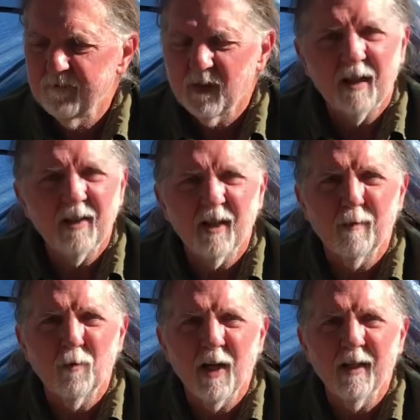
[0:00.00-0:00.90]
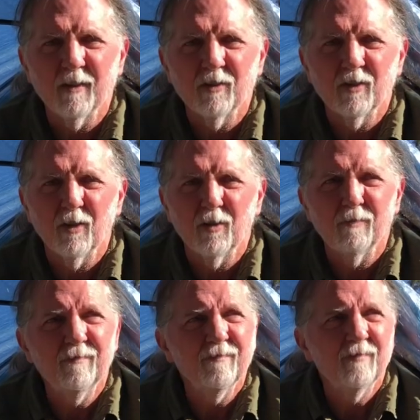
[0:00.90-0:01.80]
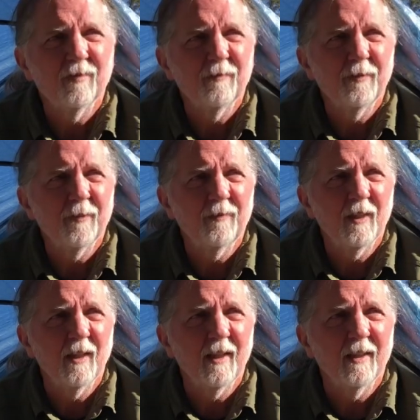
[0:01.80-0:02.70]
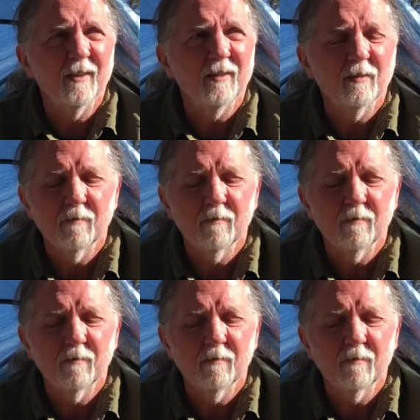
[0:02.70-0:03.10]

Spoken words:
I think I'm ready. So 50 days,